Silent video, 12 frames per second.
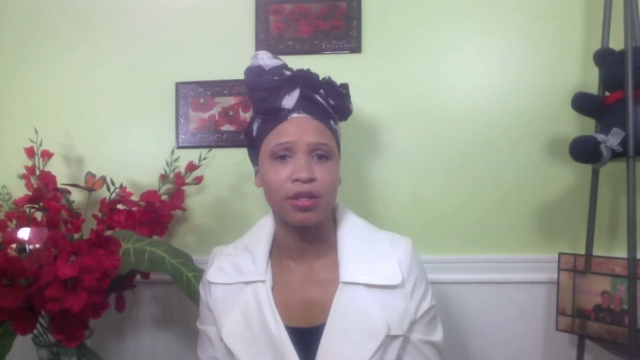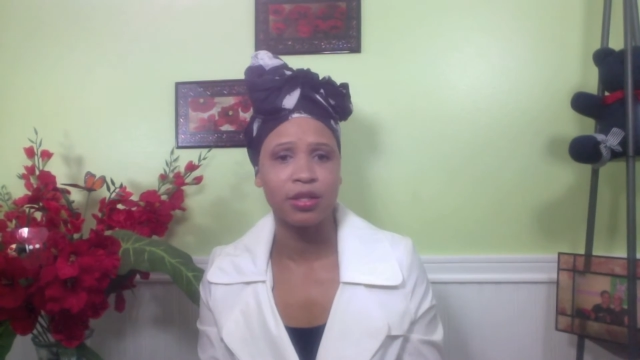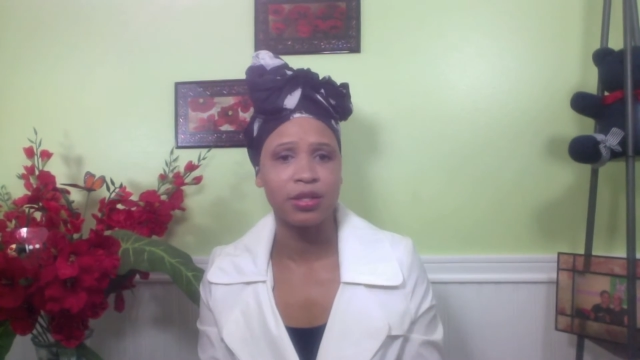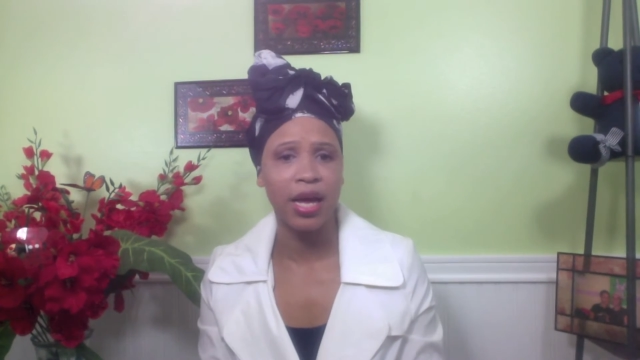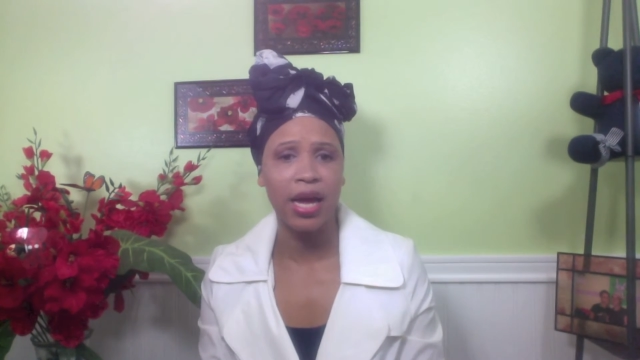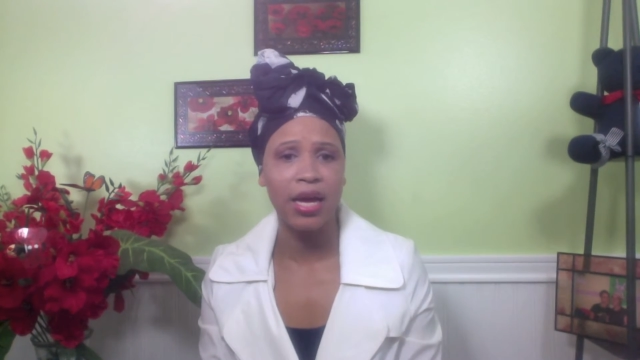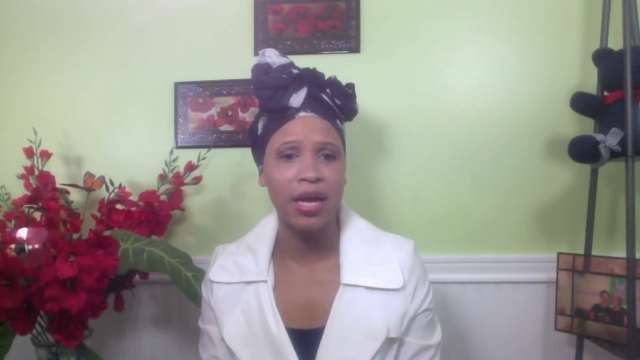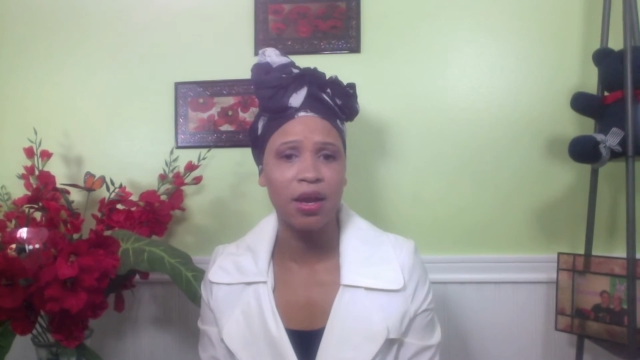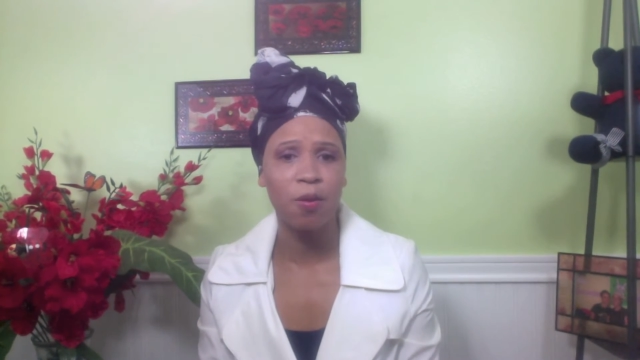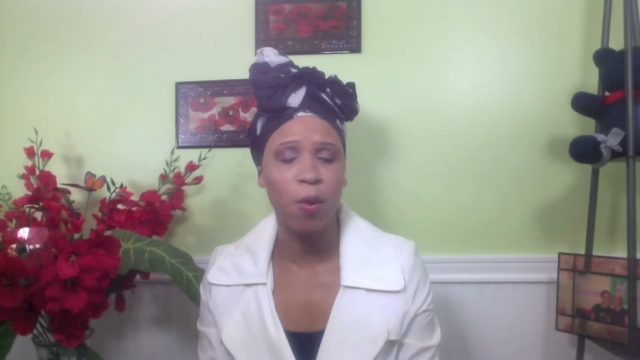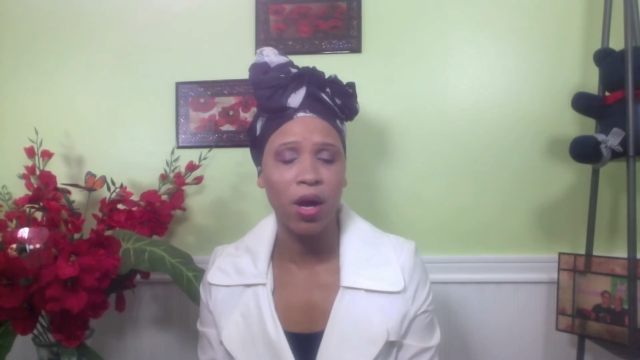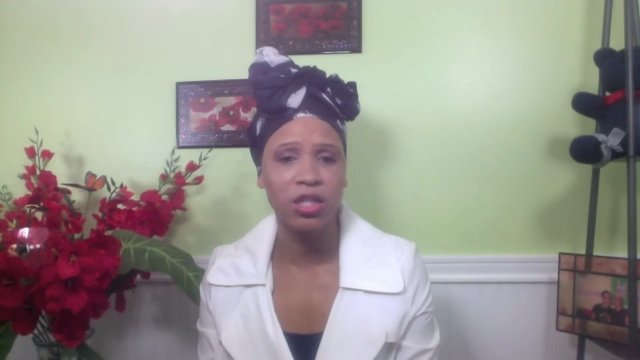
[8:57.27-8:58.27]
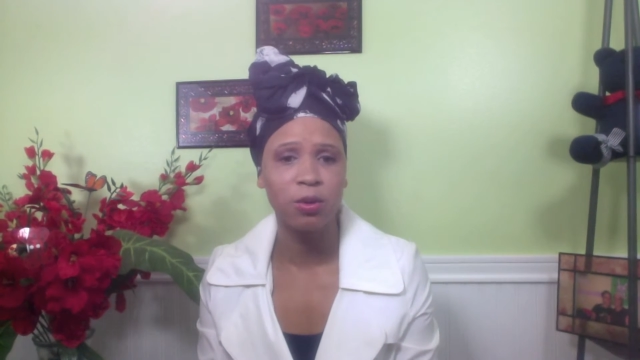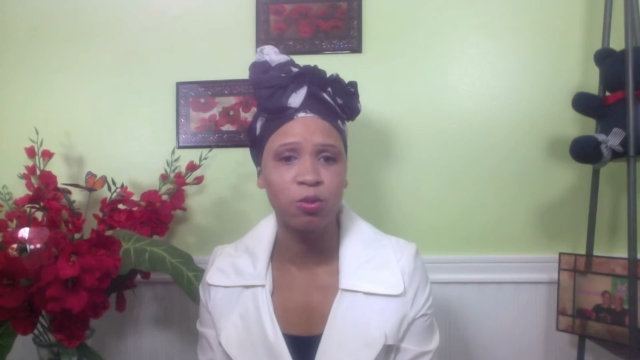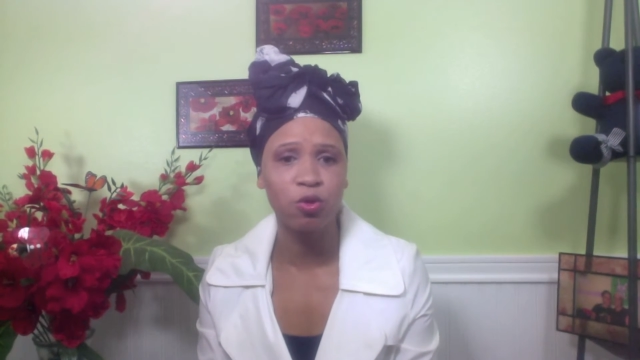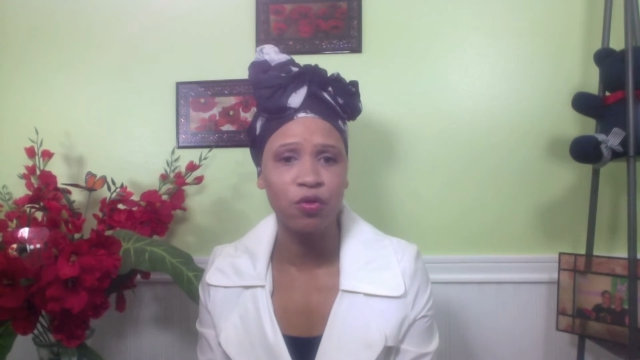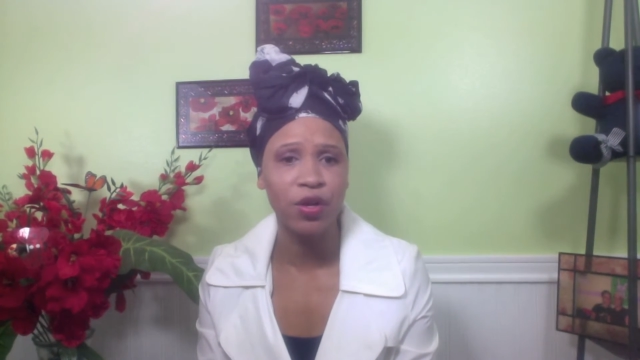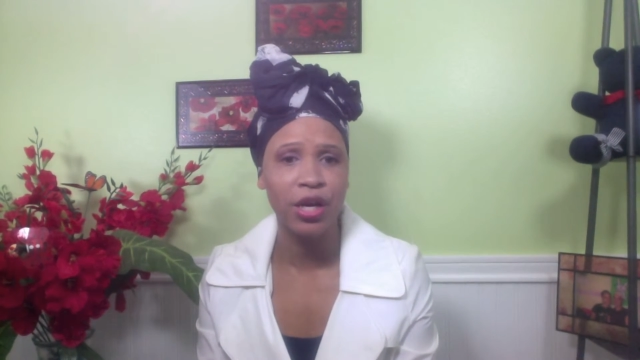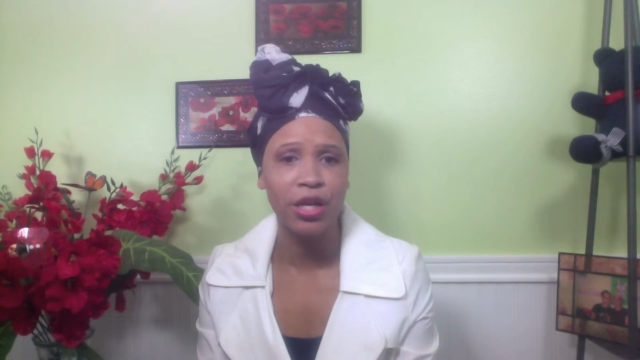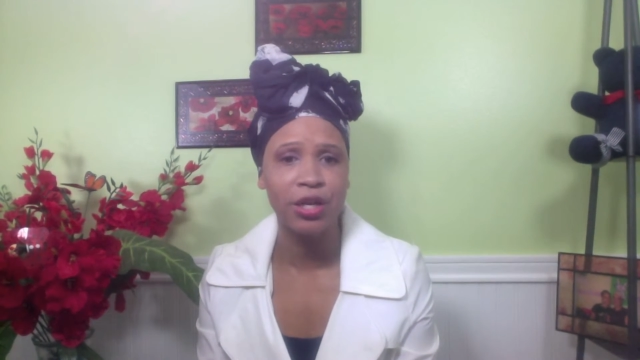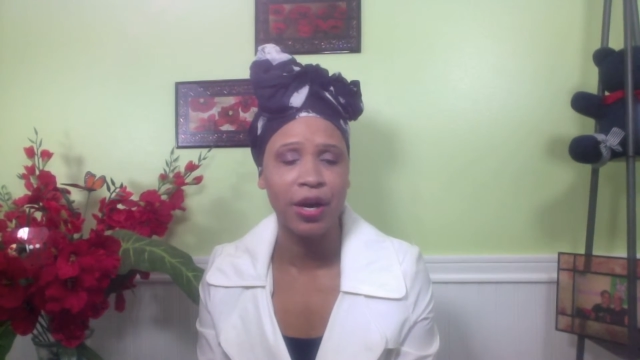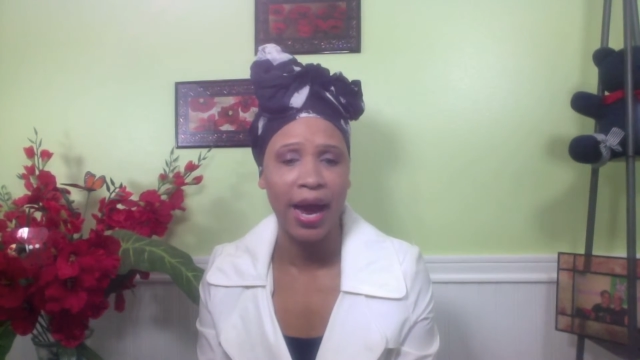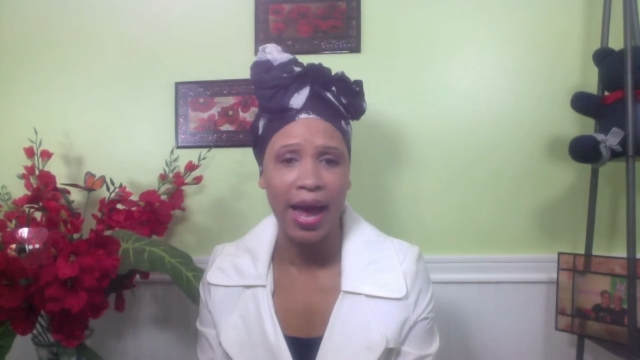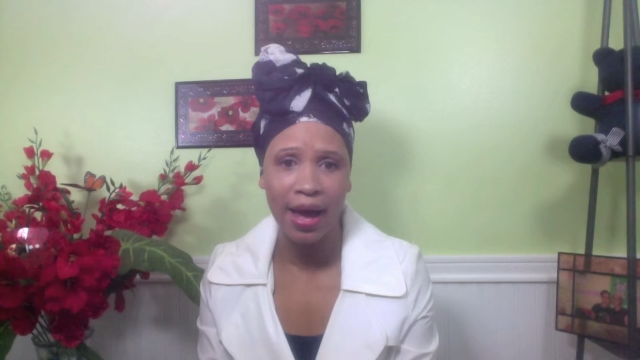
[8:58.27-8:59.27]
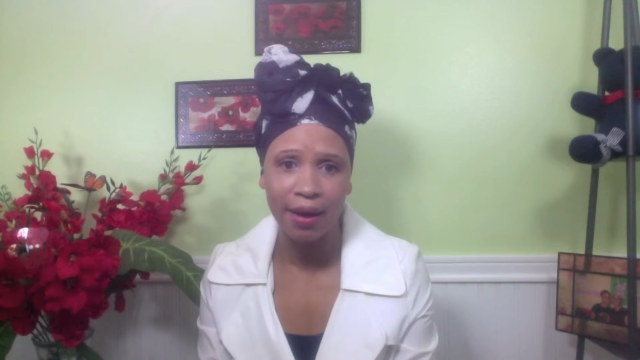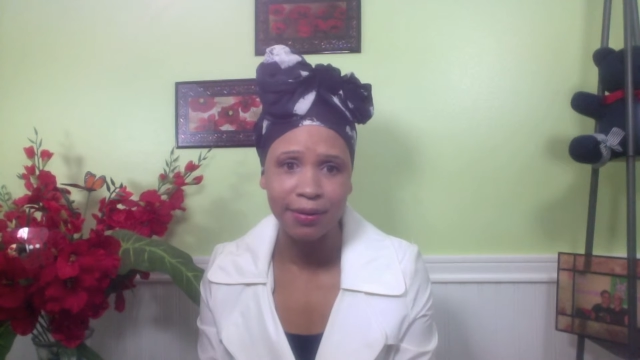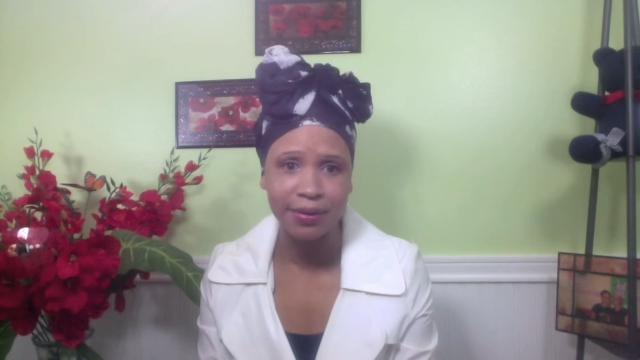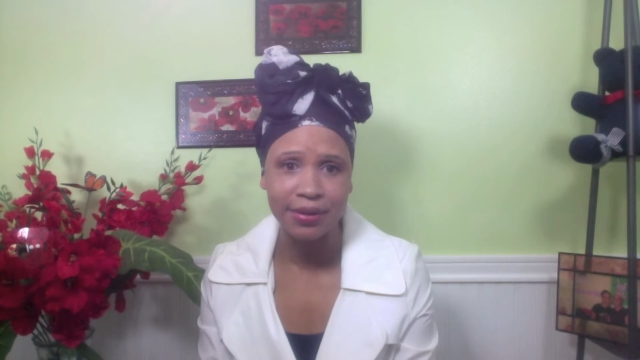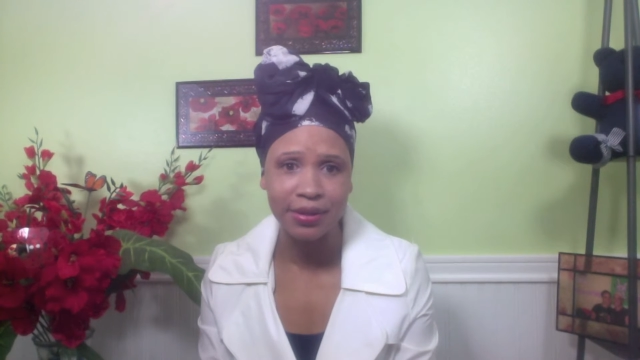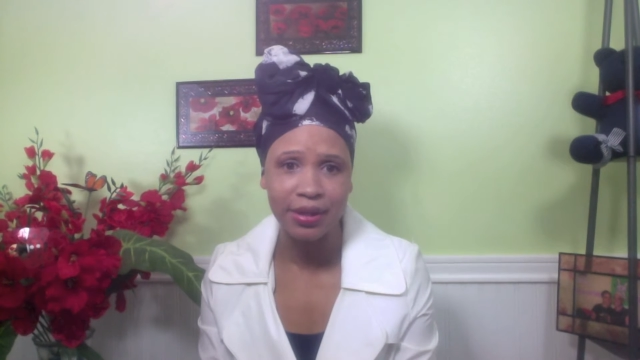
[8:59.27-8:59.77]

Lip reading: Stay in and watch a movie in your house.